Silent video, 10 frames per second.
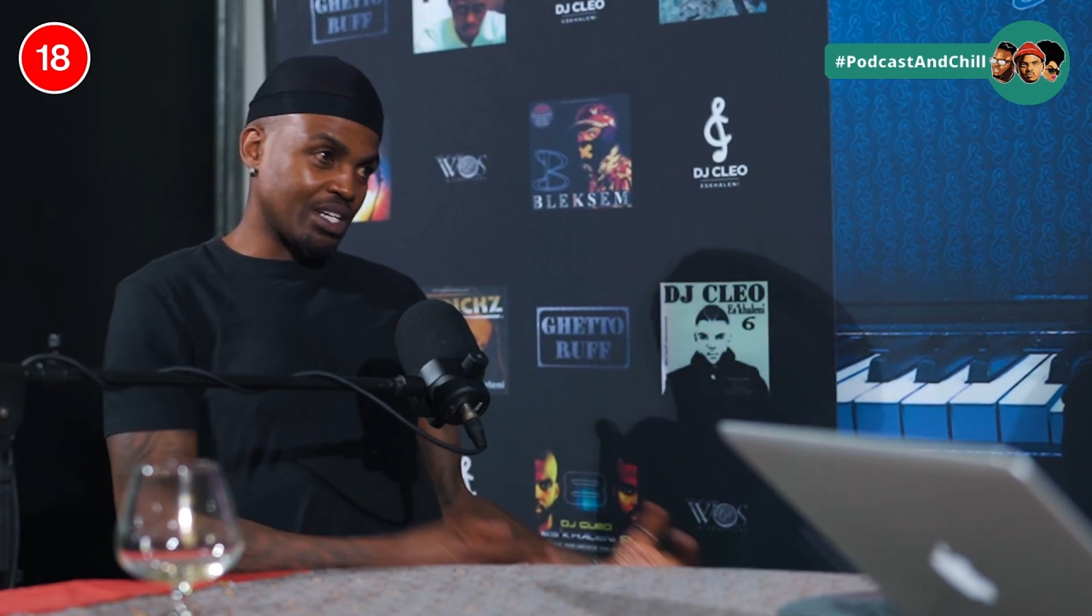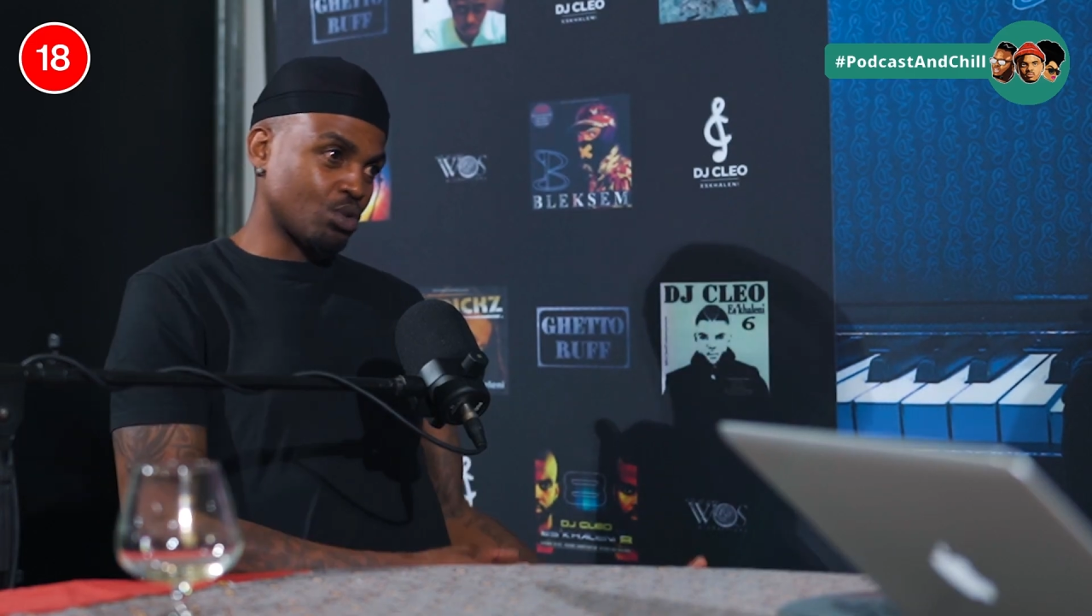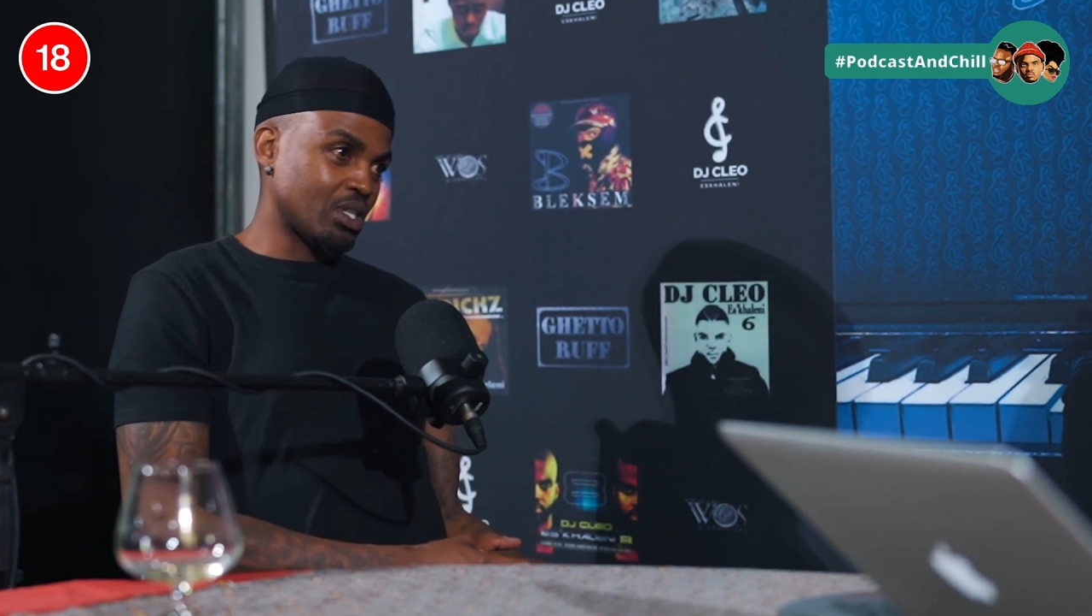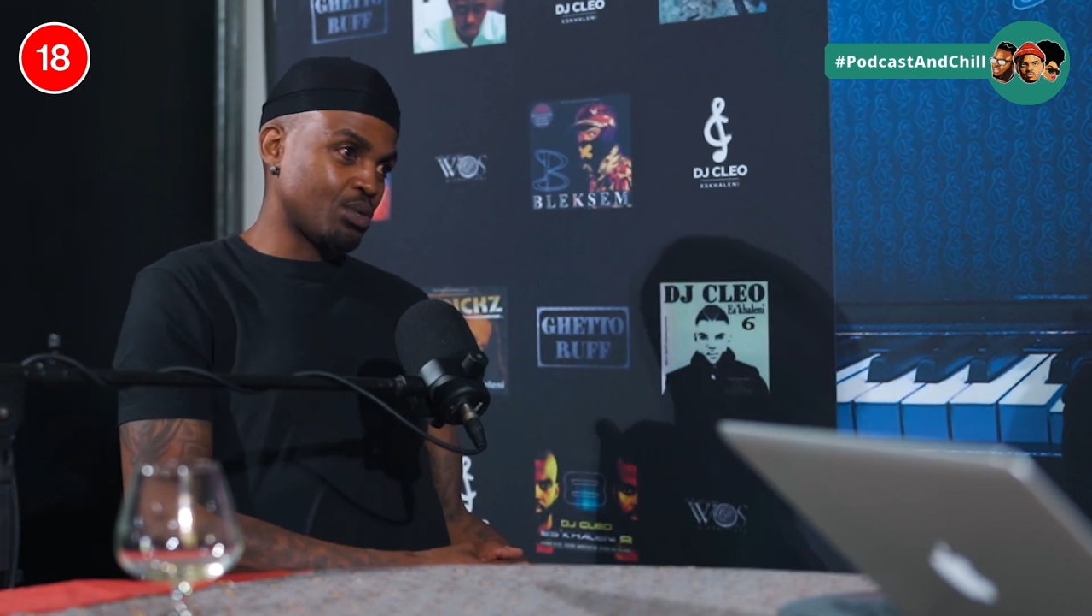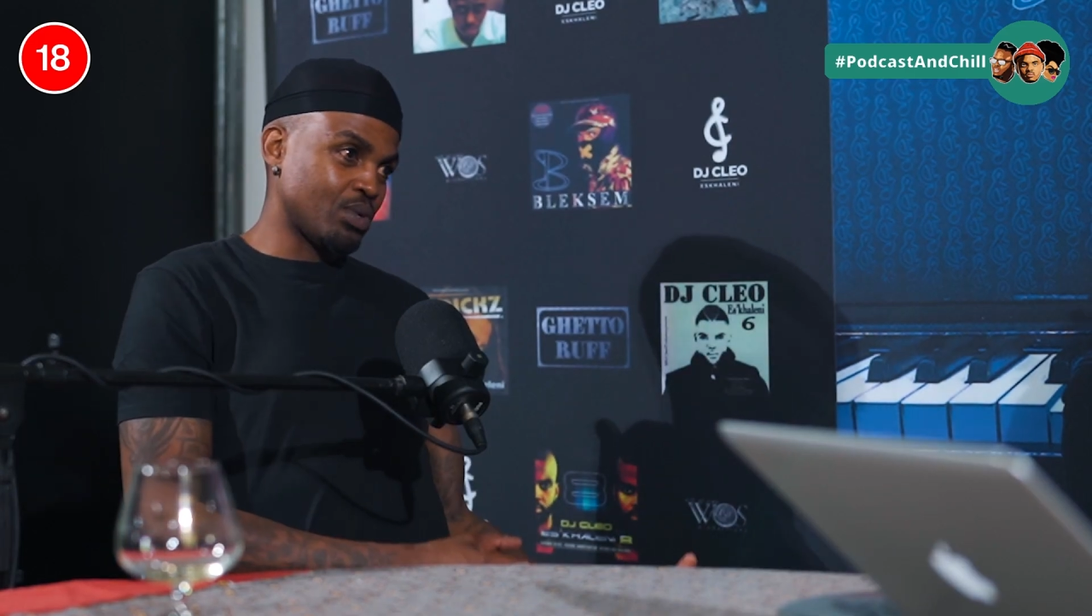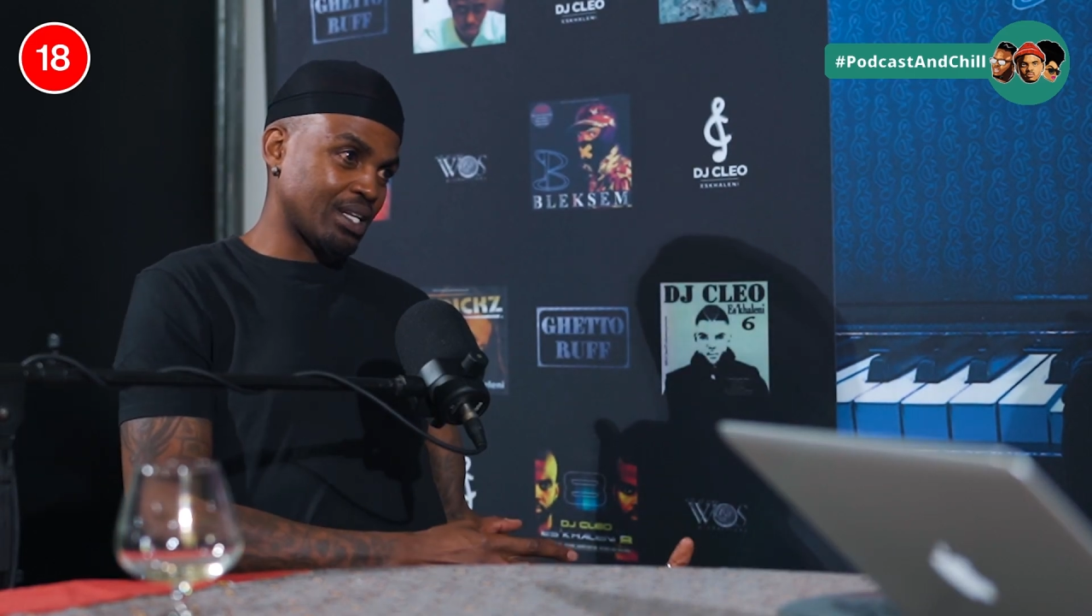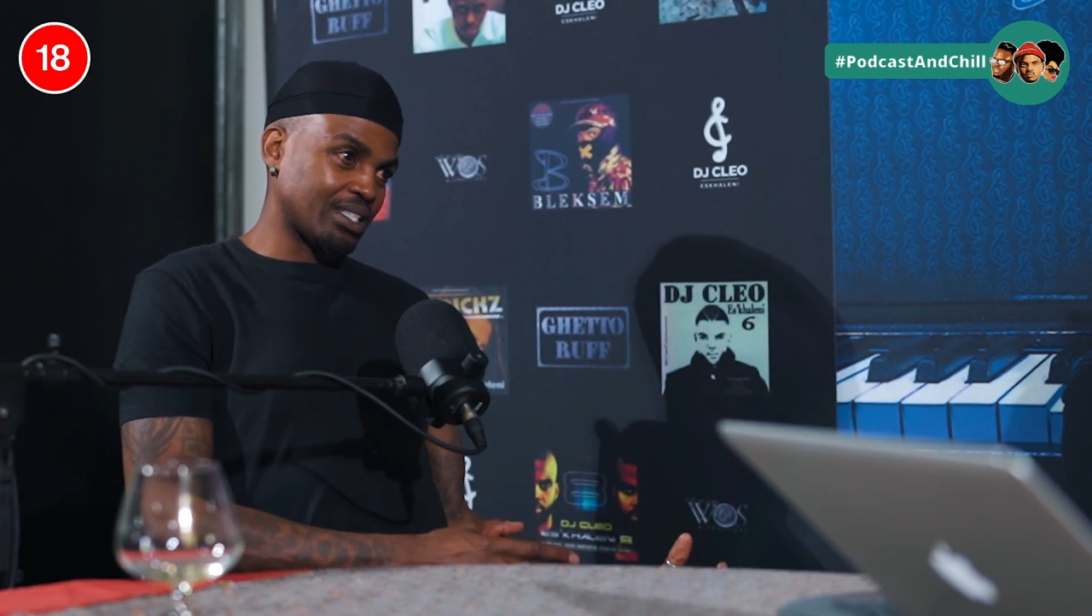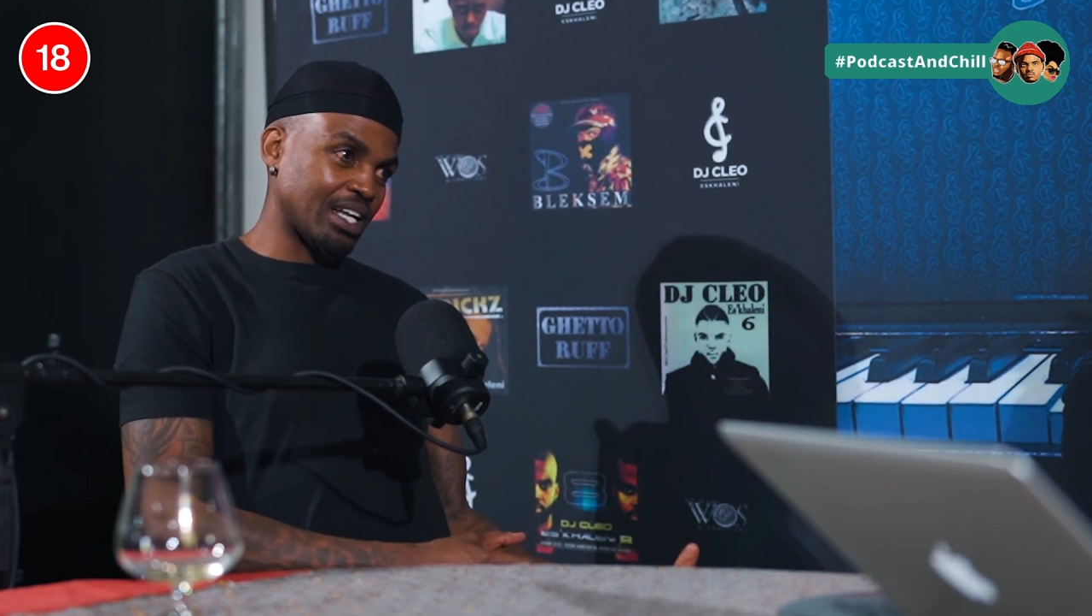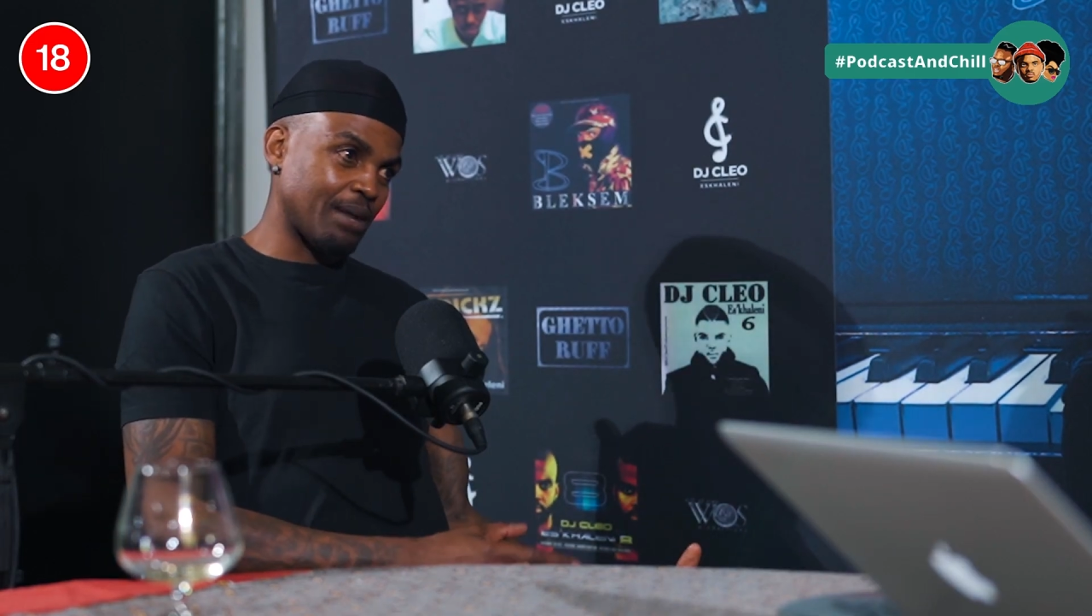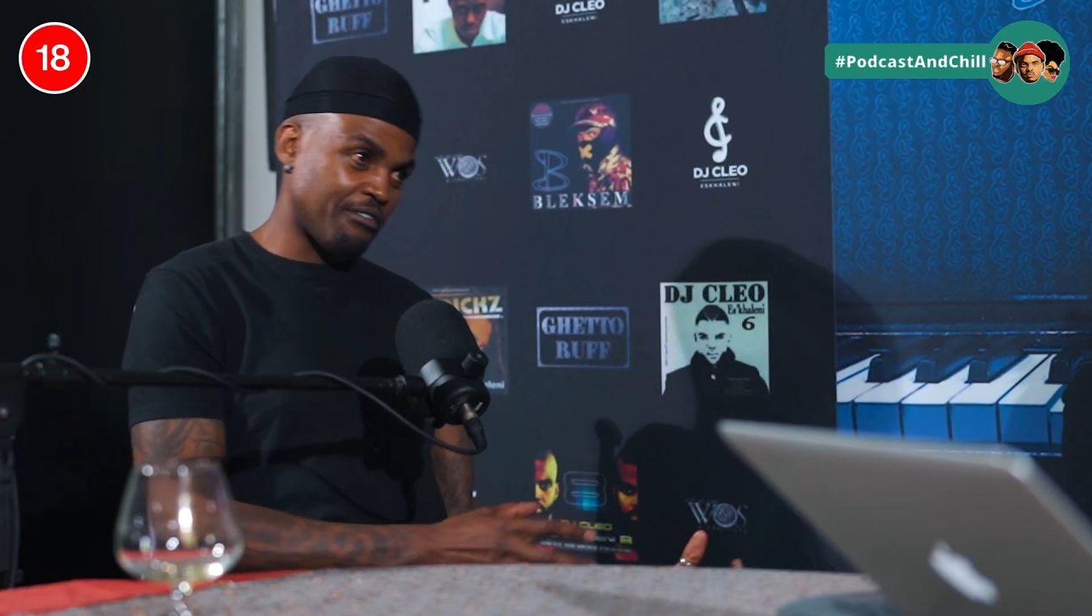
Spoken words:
so that we can set up